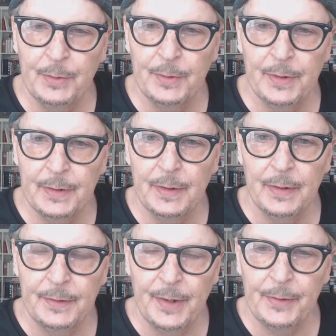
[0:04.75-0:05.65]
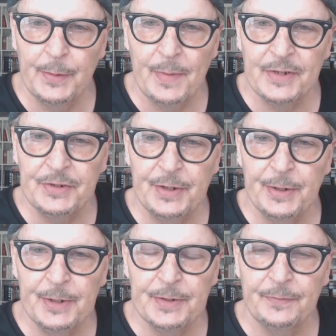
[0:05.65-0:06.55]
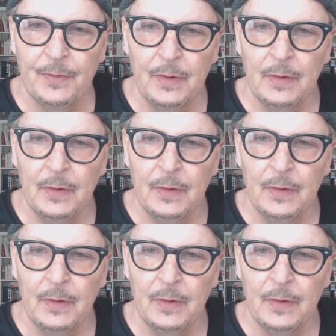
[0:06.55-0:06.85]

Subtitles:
doing another in my series of